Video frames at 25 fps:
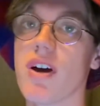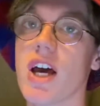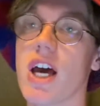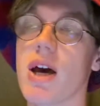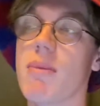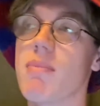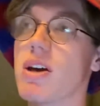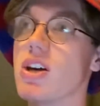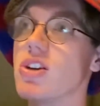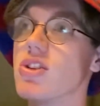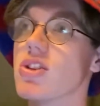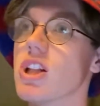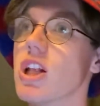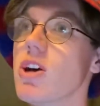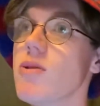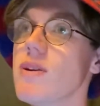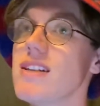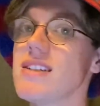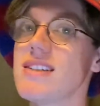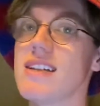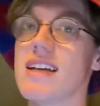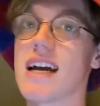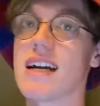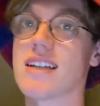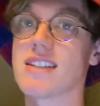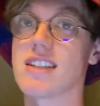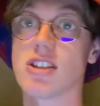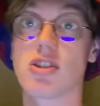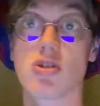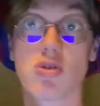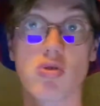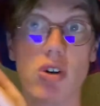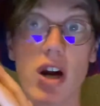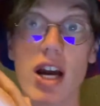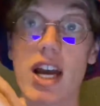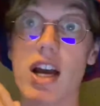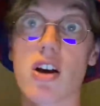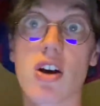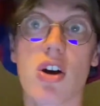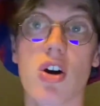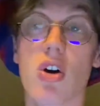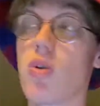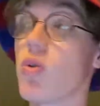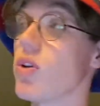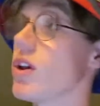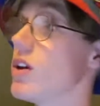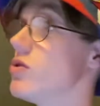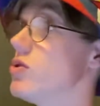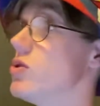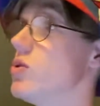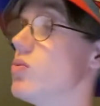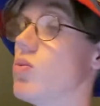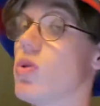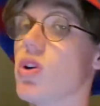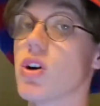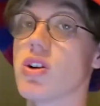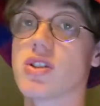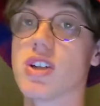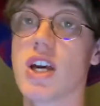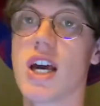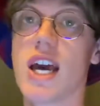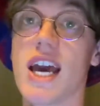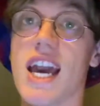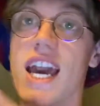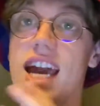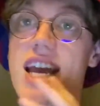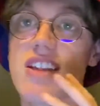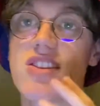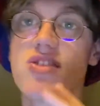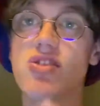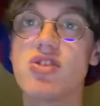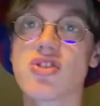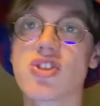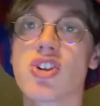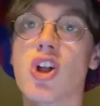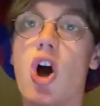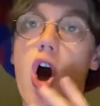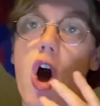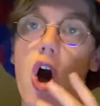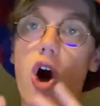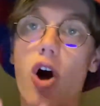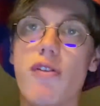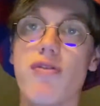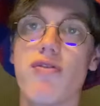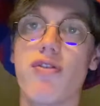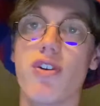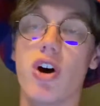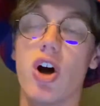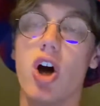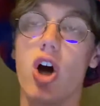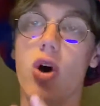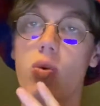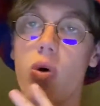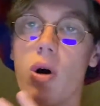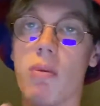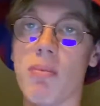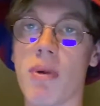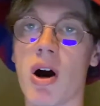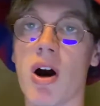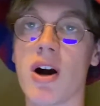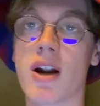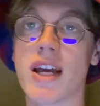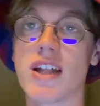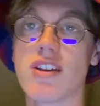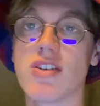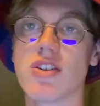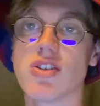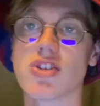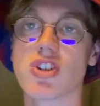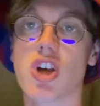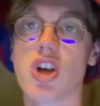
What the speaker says: because Luis Diaz, as great a goalie as it was, he doesn't offer what Mane does.